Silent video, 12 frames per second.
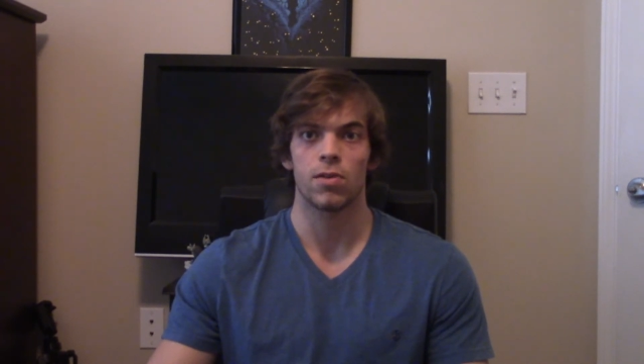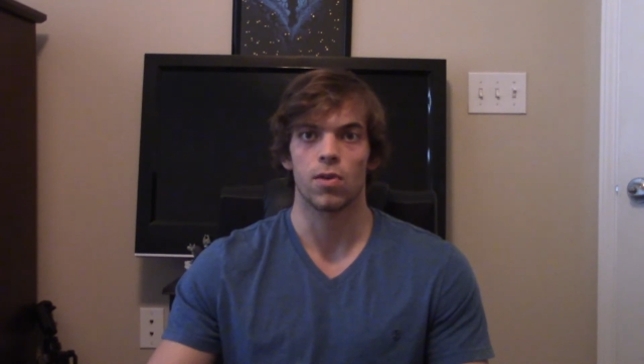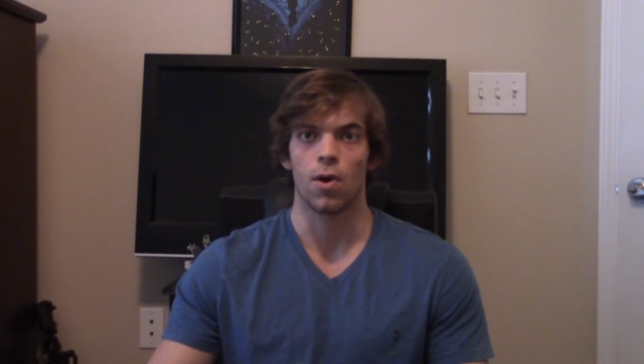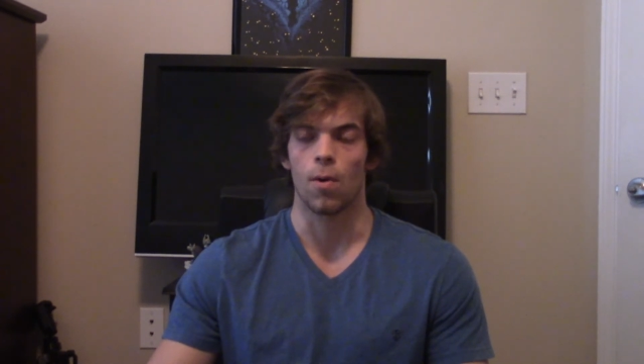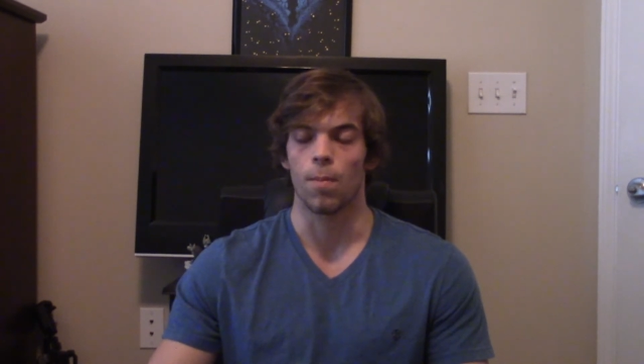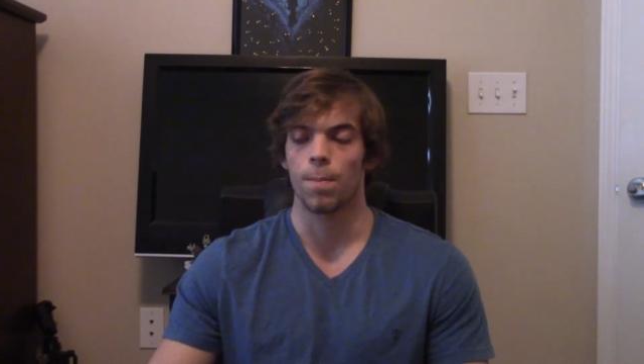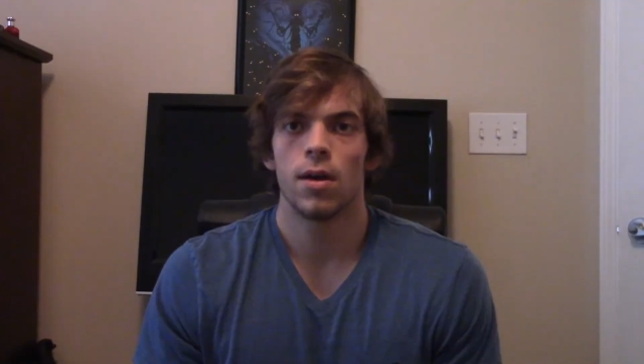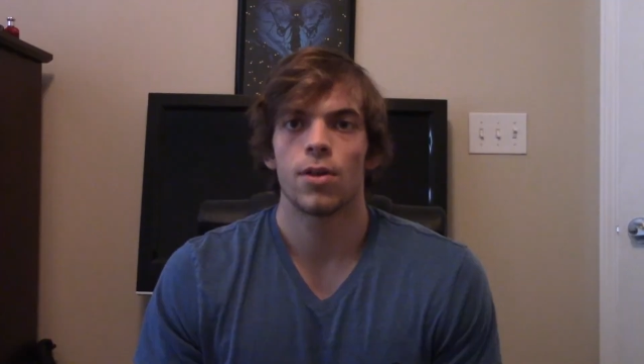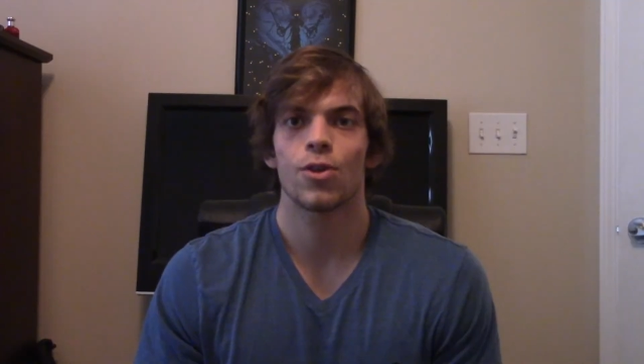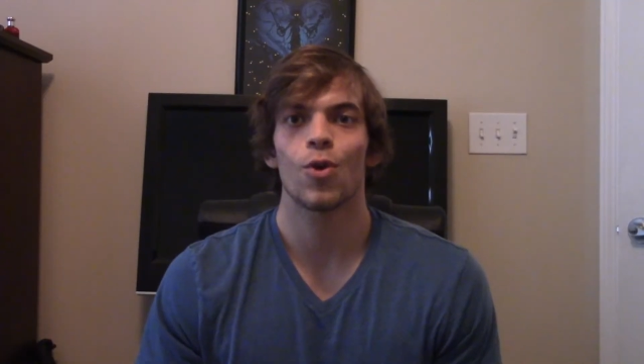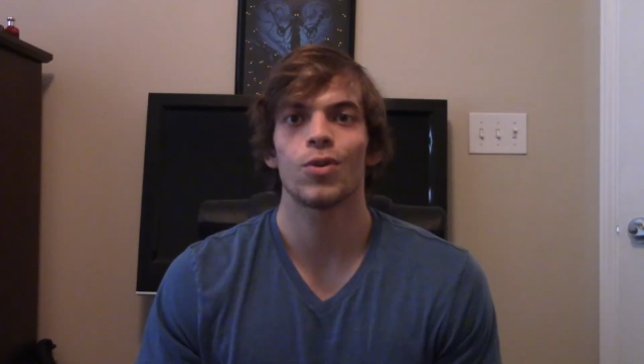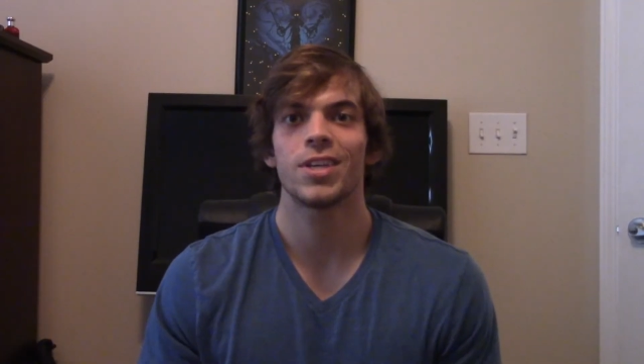
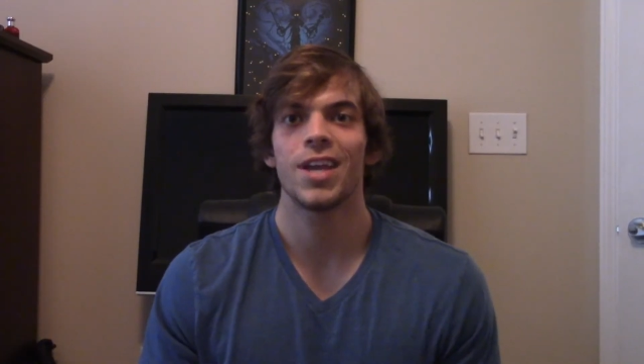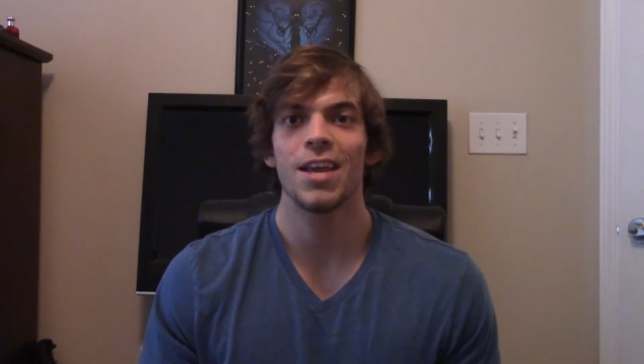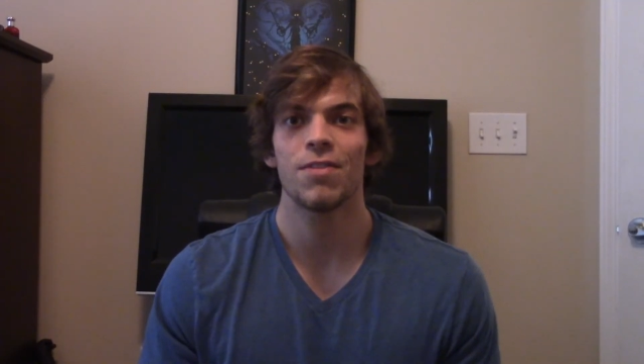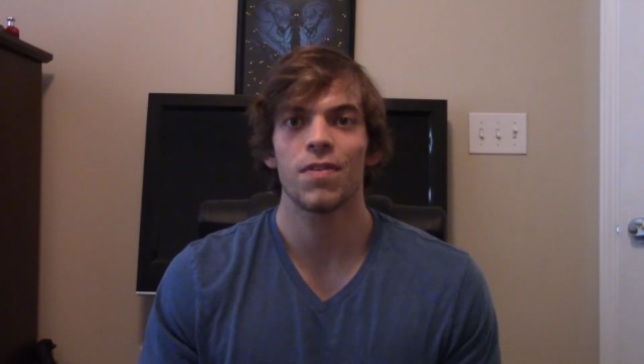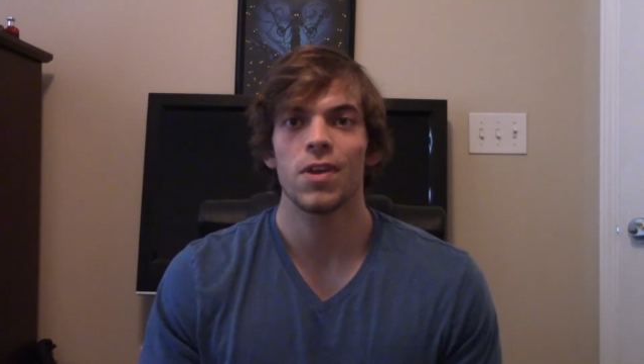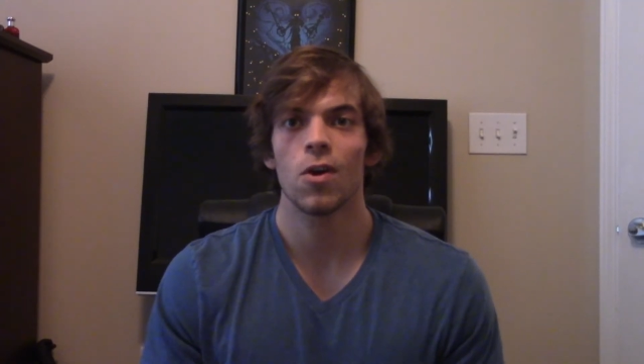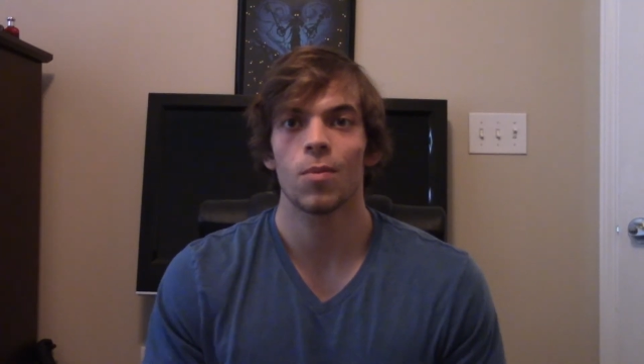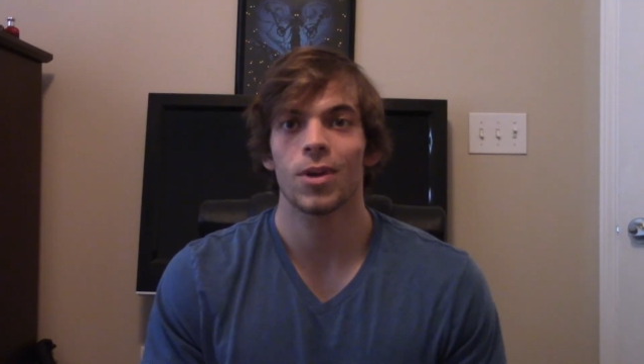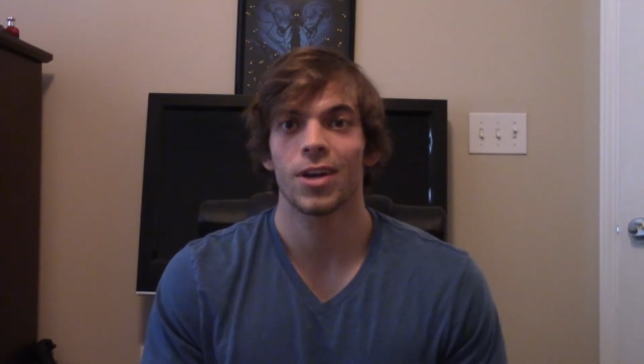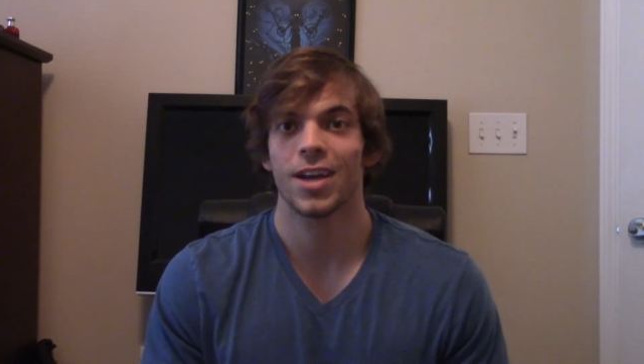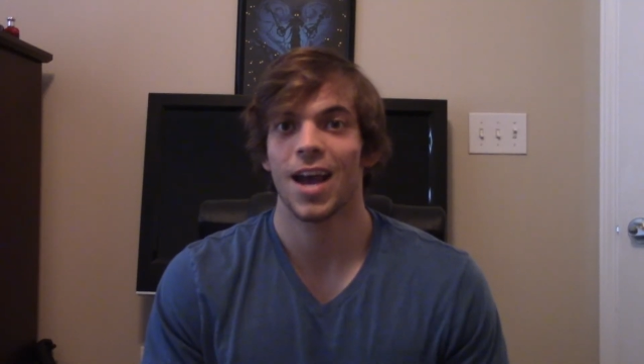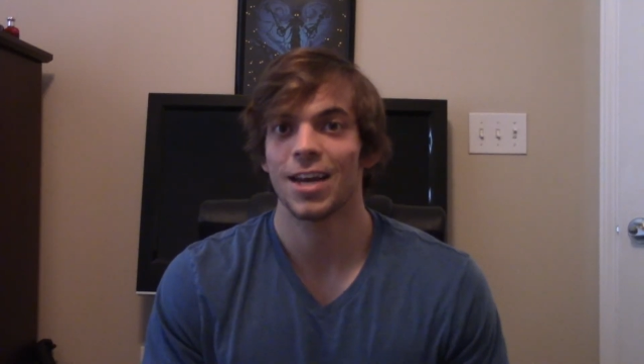So in today's video, I'm
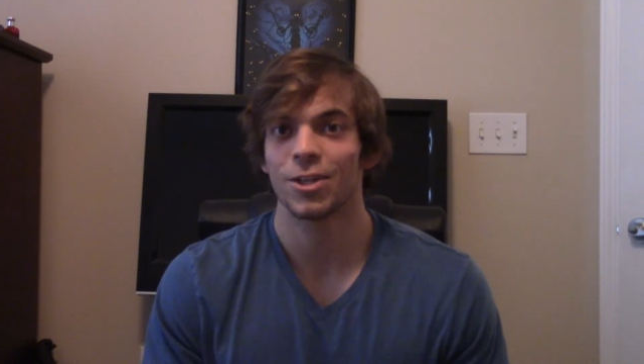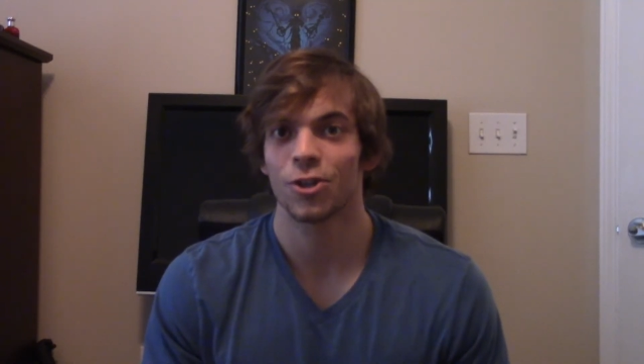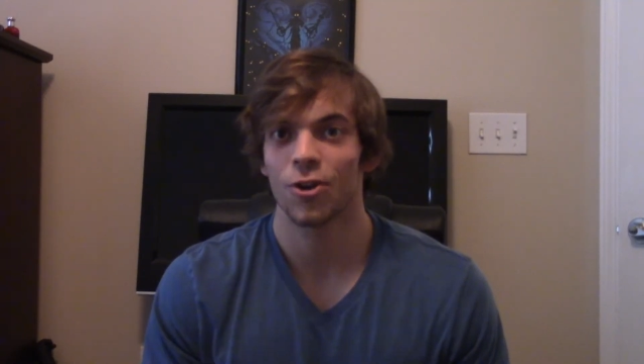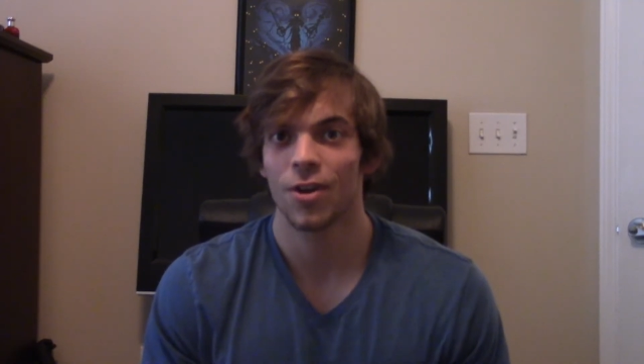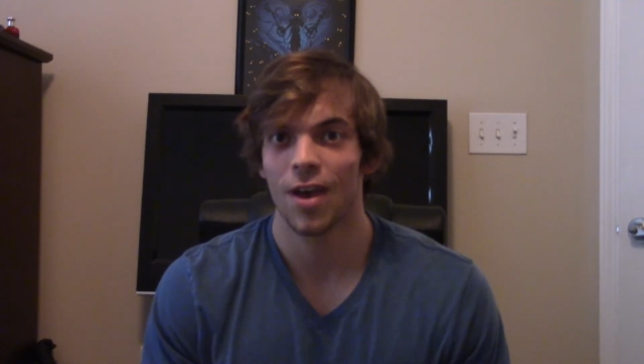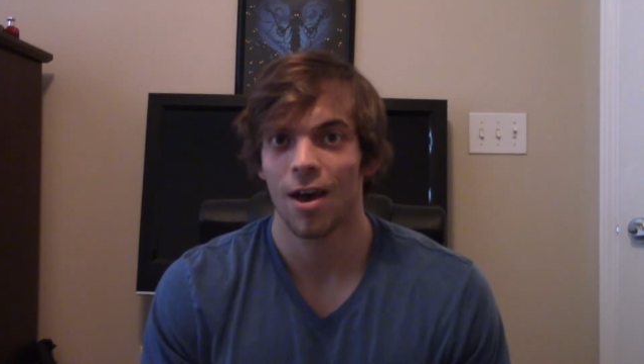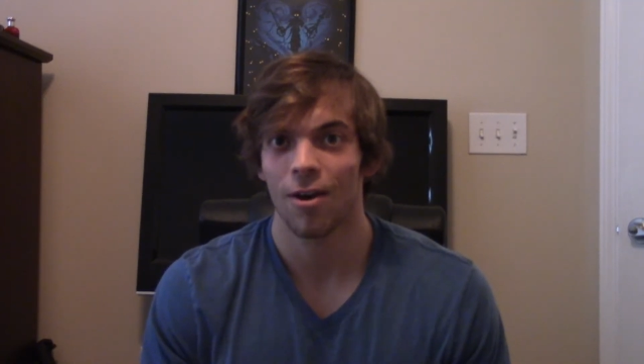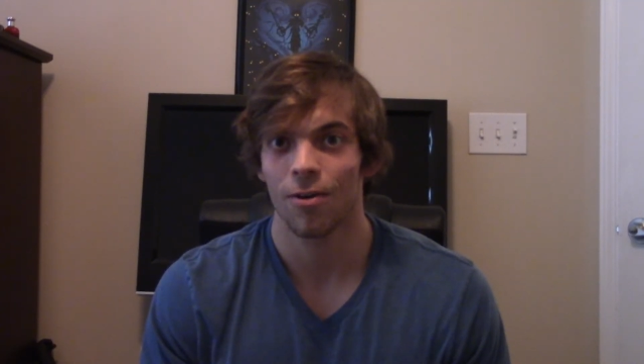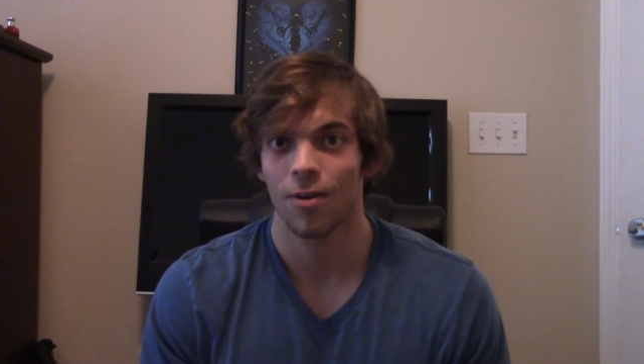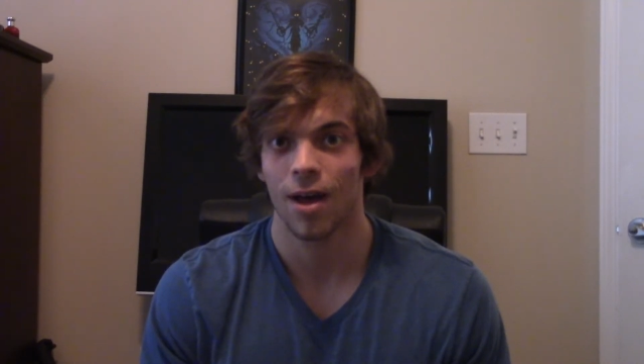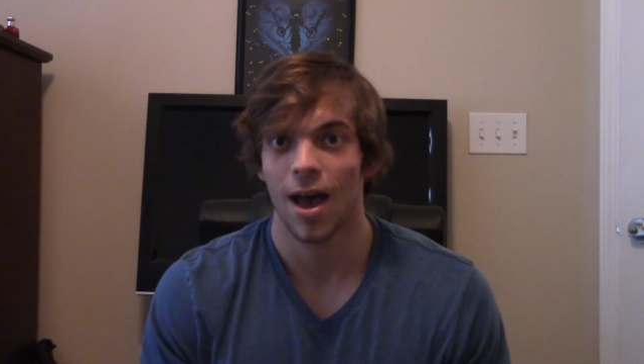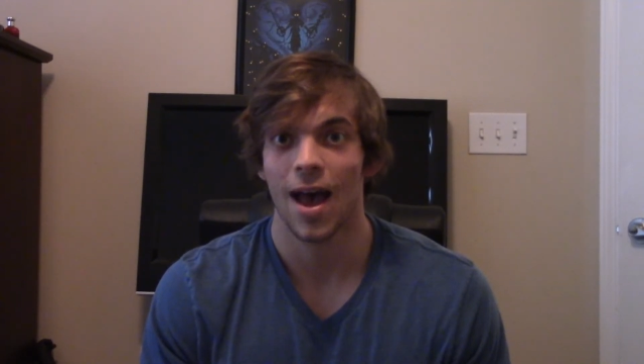gonna kinda show you
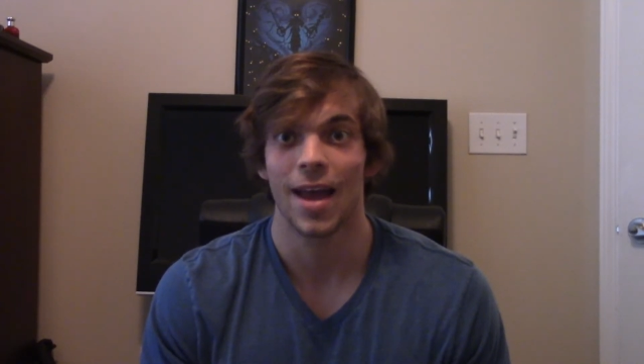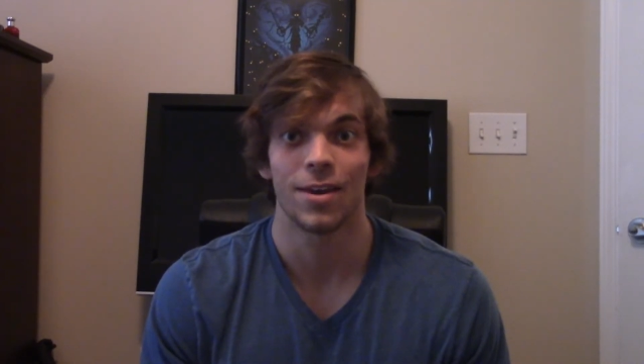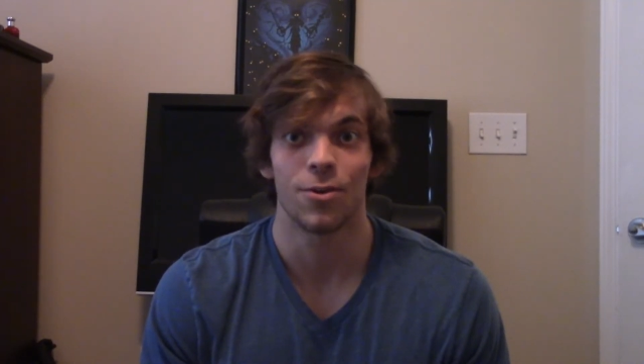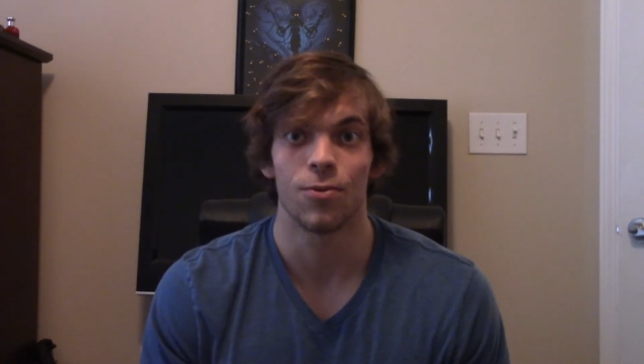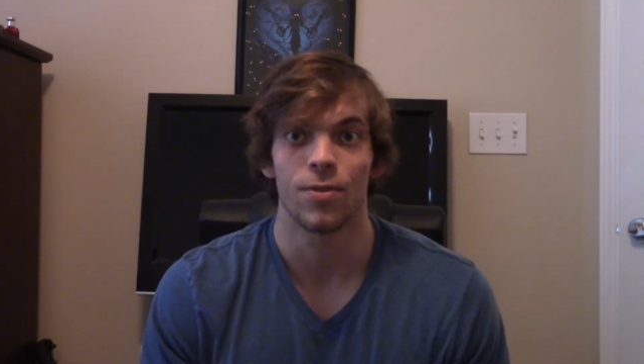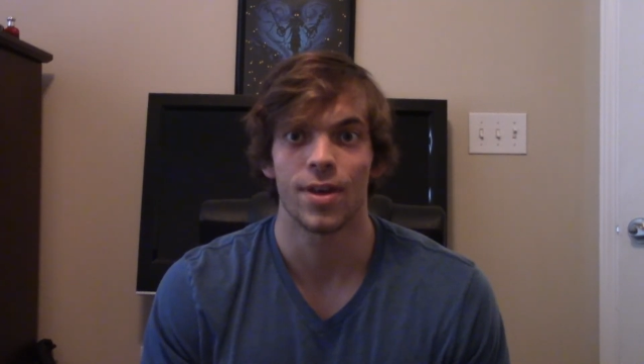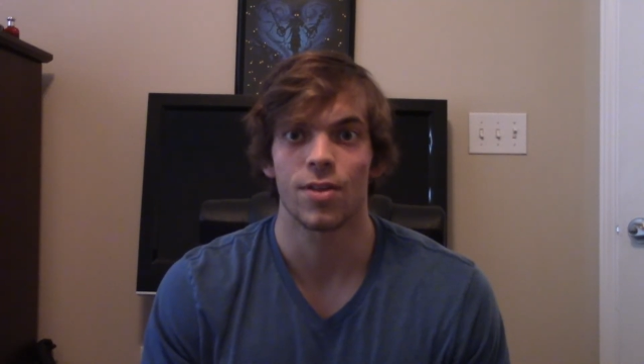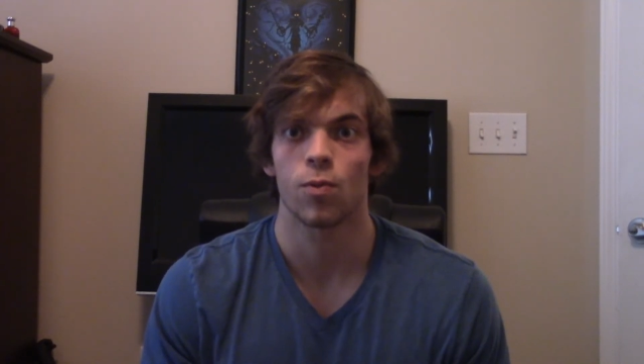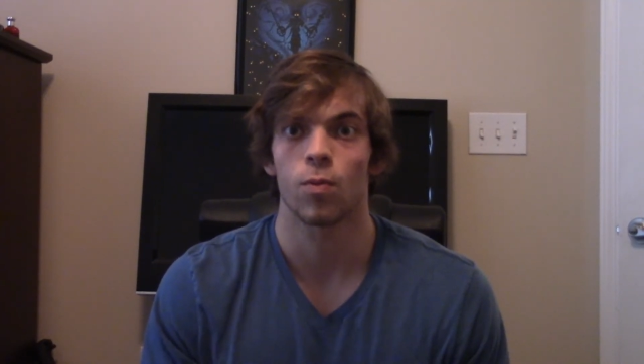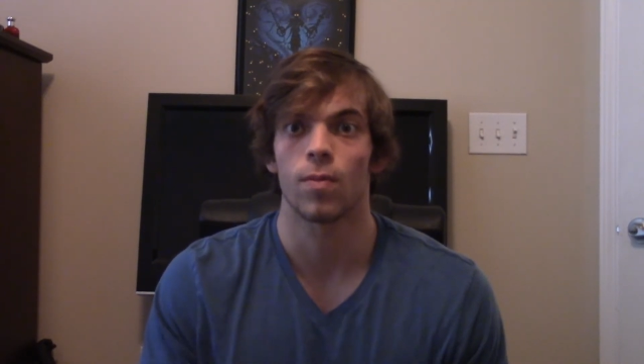how I do this